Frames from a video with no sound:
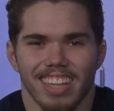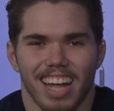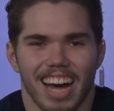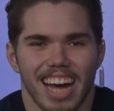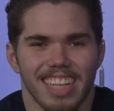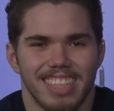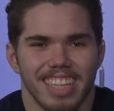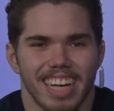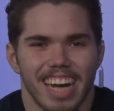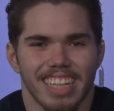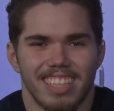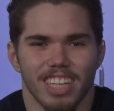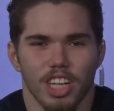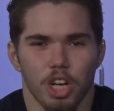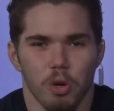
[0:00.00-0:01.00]
Lions,
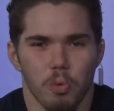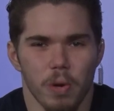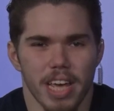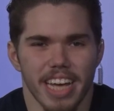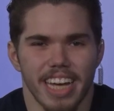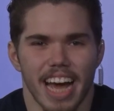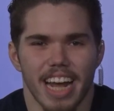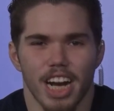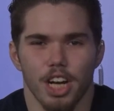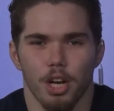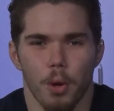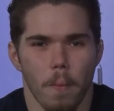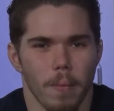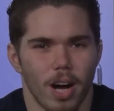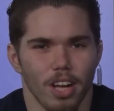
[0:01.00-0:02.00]
it's a new week and a
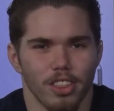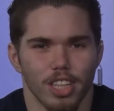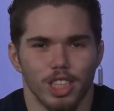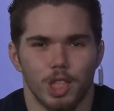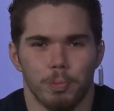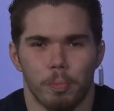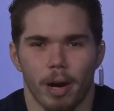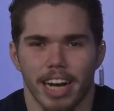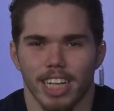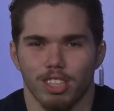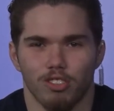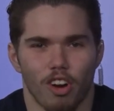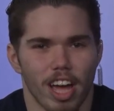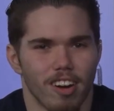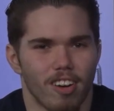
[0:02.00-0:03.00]
new month, and spring is
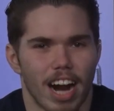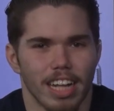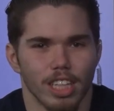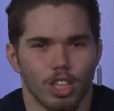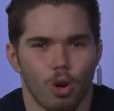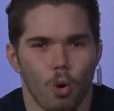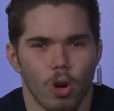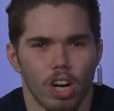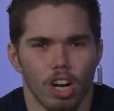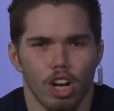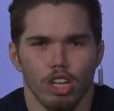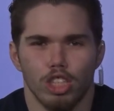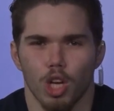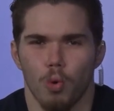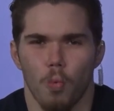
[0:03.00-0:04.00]
right around the corner,
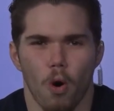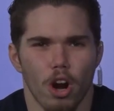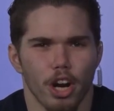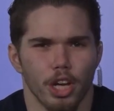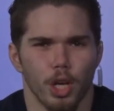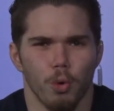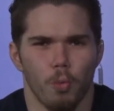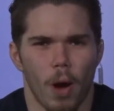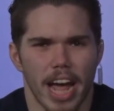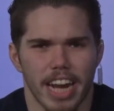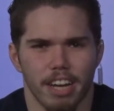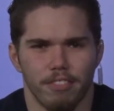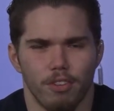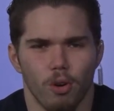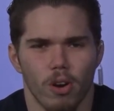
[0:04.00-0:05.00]
so what are you
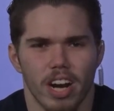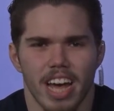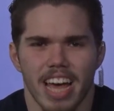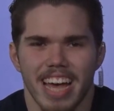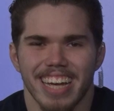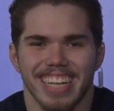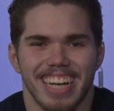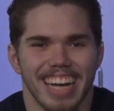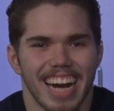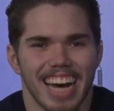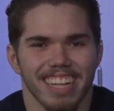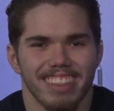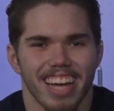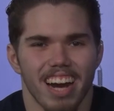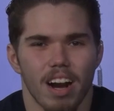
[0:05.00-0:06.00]
waiting for? Get
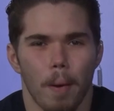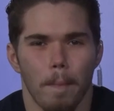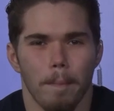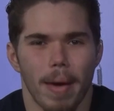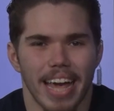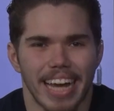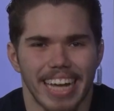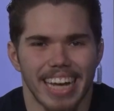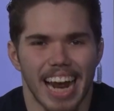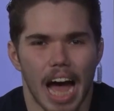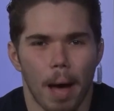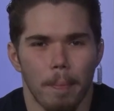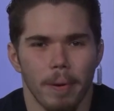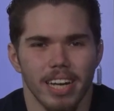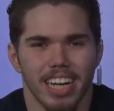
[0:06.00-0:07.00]
out there and make it
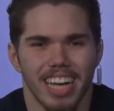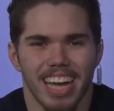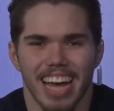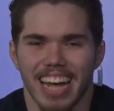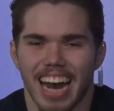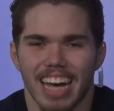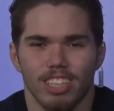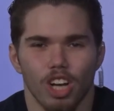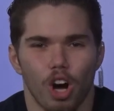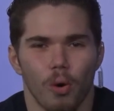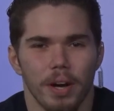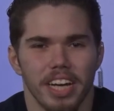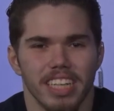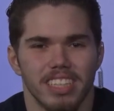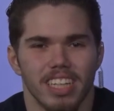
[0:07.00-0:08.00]
happen. And as
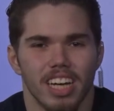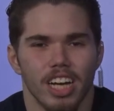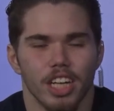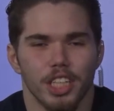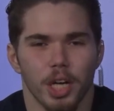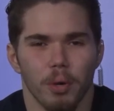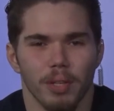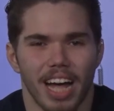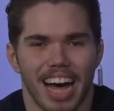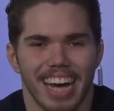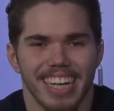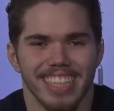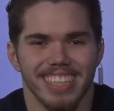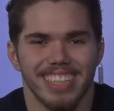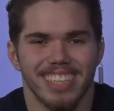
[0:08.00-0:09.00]
always, go
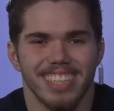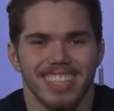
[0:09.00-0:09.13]
Lions.